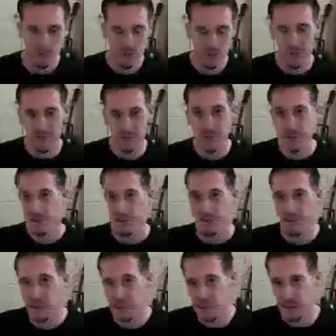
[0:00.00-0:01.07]
Like,
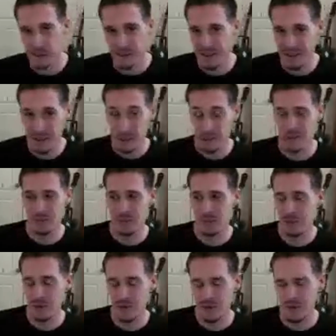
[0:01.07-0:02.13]
I'm
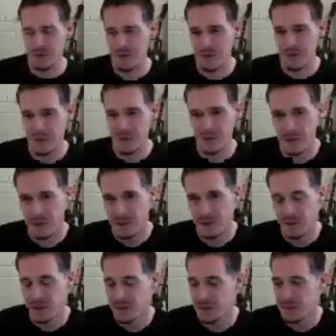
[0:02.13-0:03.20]
not doing this.
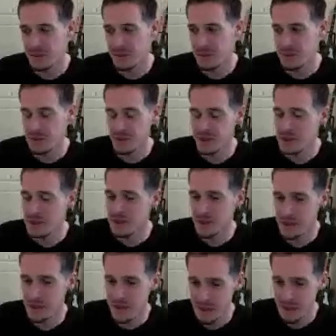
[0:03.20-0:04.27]
Like, for
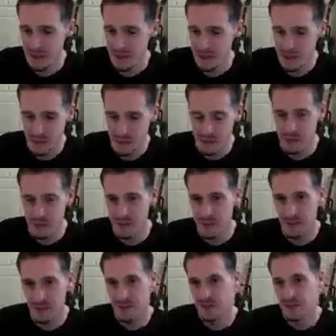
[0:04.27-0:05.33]
three
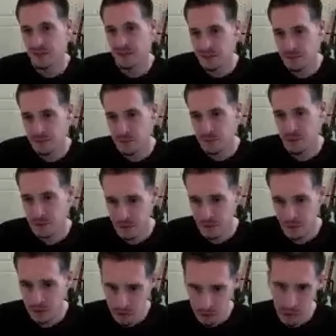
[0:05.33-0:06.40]
little metal pins
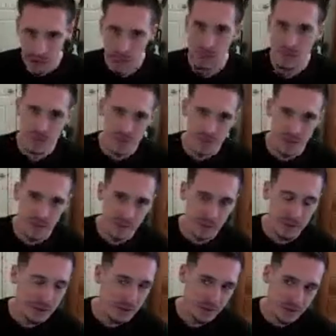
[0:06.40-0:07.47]
that like
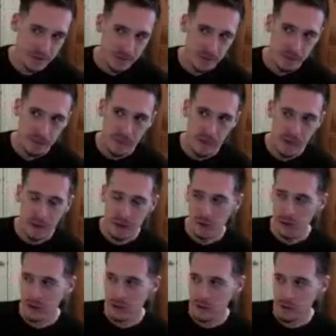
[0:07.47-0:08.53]
I can get
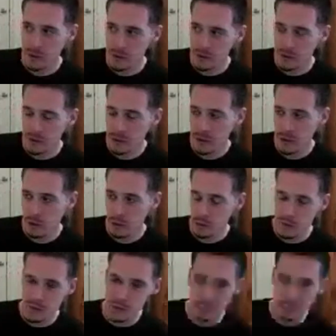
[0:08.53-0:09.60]
a whole
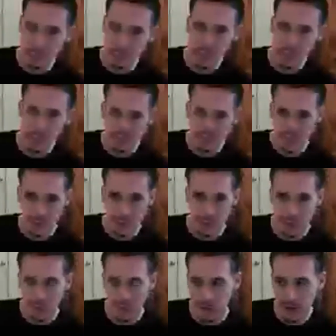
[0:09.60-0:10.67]
spare
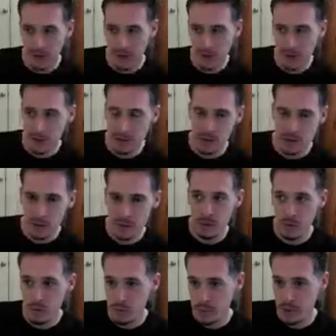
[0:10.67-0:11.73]

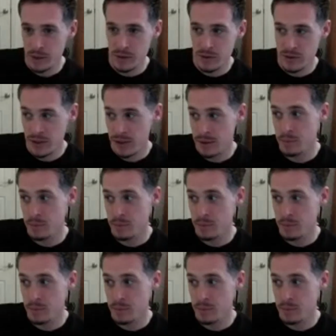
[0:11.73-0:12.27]
RBA and all the